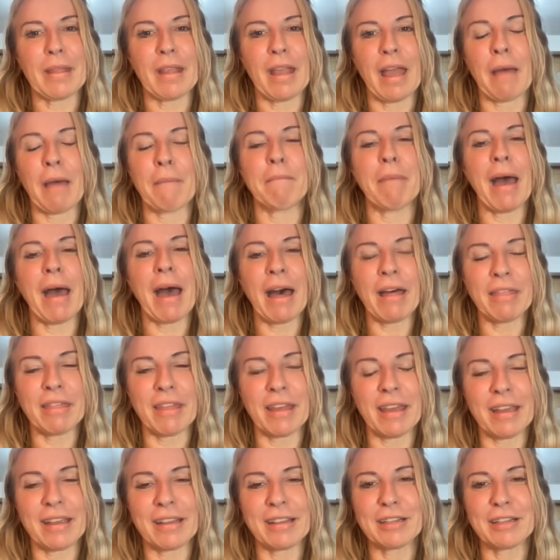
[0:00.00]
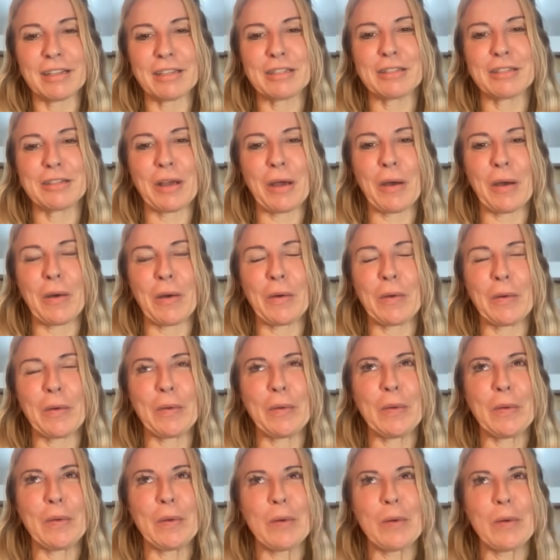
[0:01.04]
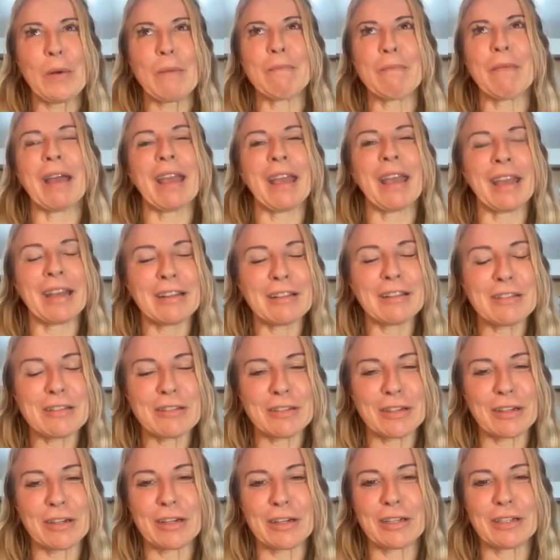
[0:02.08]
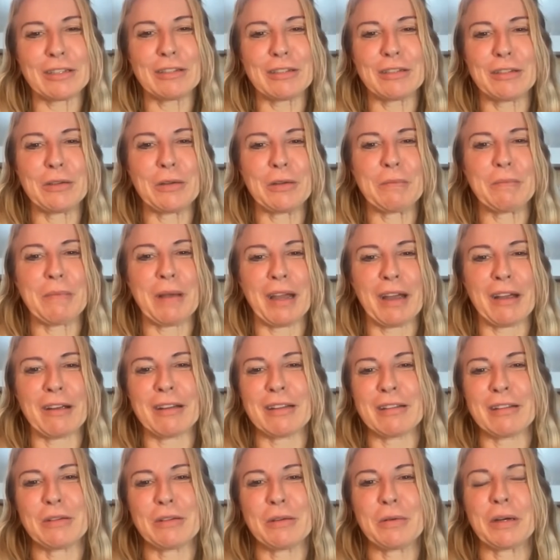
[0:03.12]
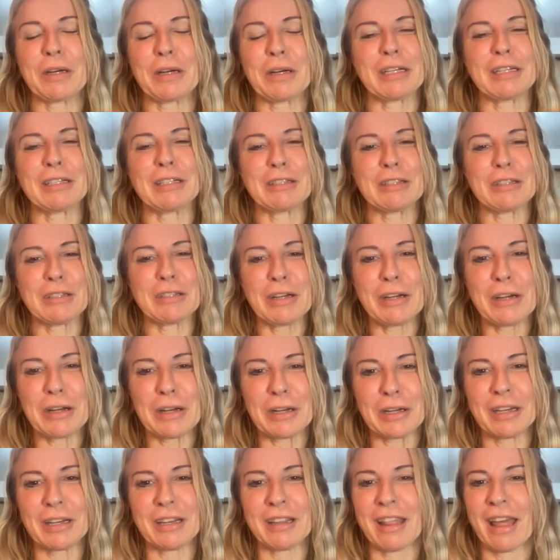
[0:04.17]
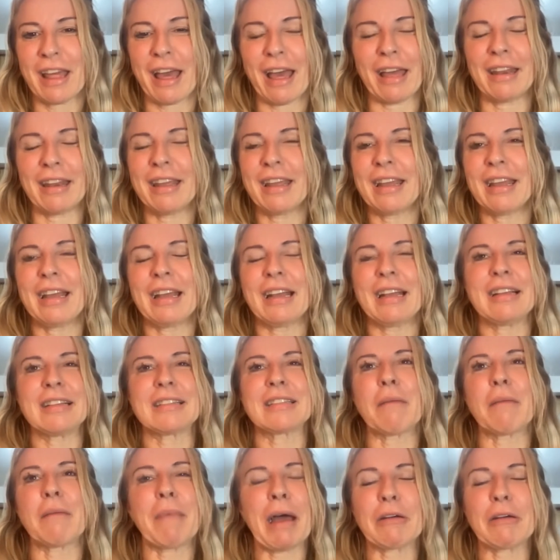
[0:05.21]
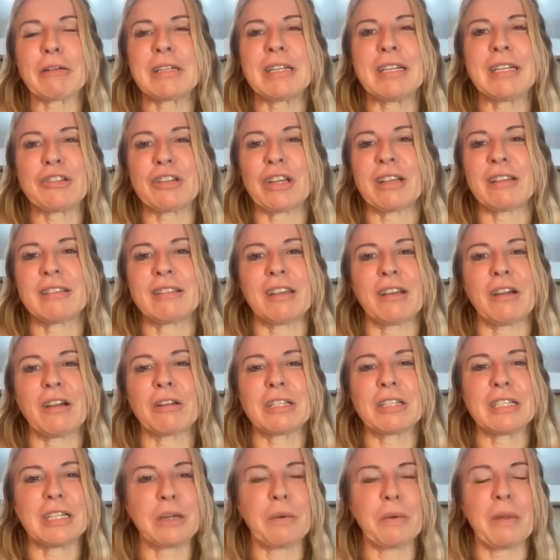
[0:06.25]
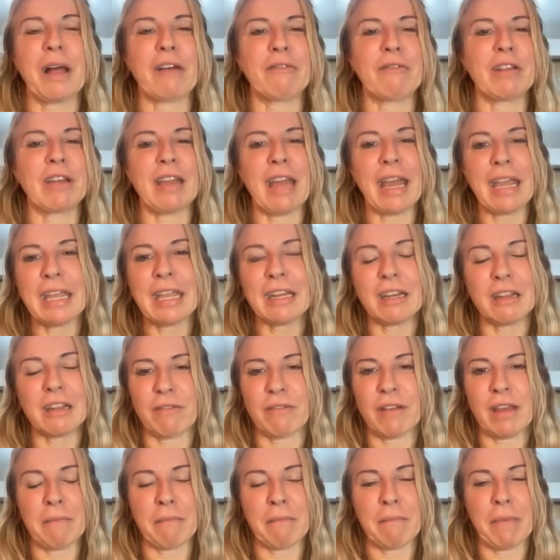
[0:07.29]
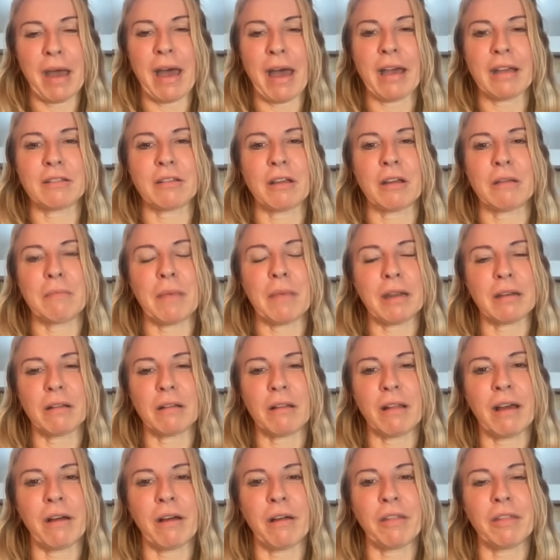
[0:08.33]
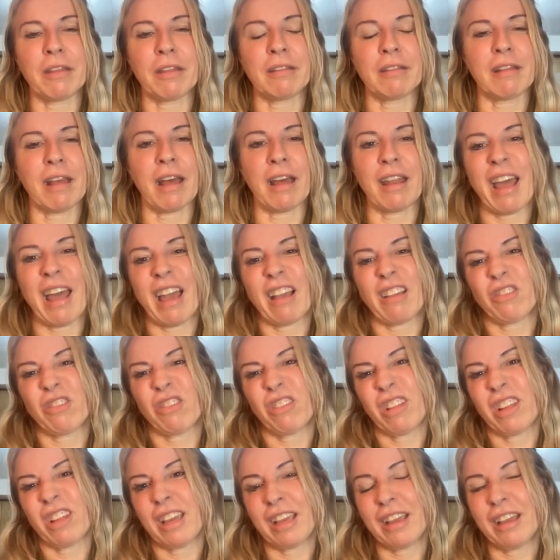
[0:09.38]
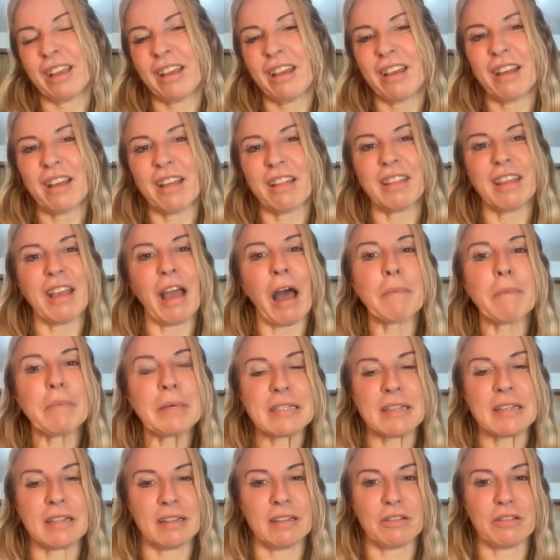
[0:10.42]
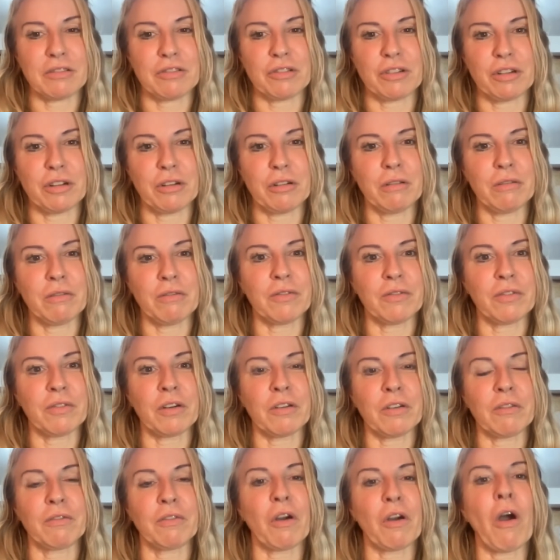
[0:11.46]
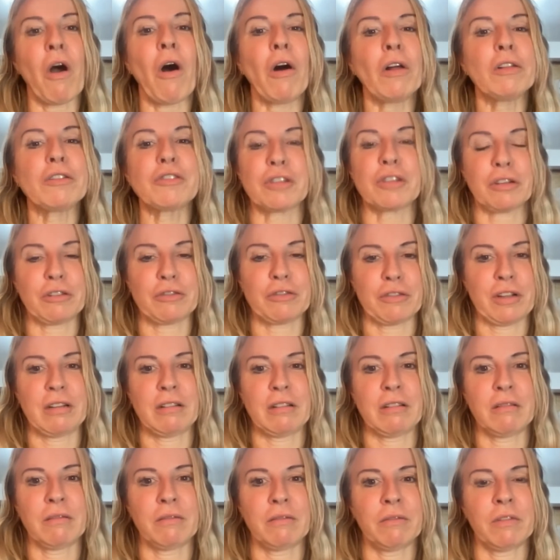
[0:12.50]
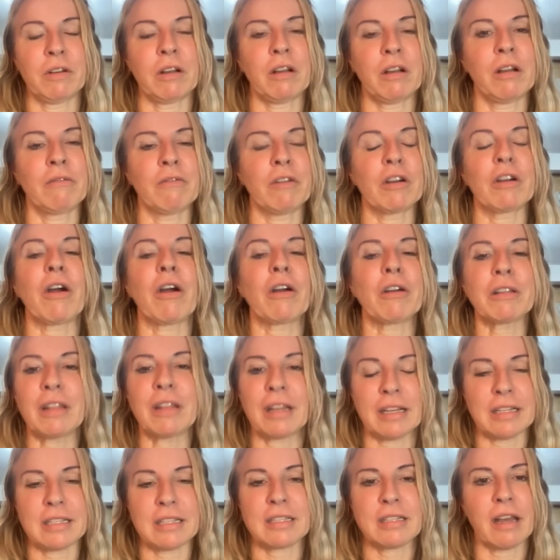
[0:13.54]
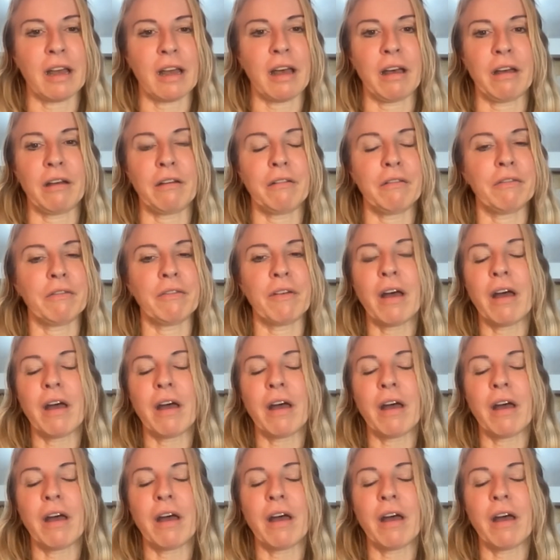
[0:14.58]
empathic. So my answer to parents who are concerned that somehow teaching CRT will have a negative impact on mental health is that actually the opposite is true for all children, regardless of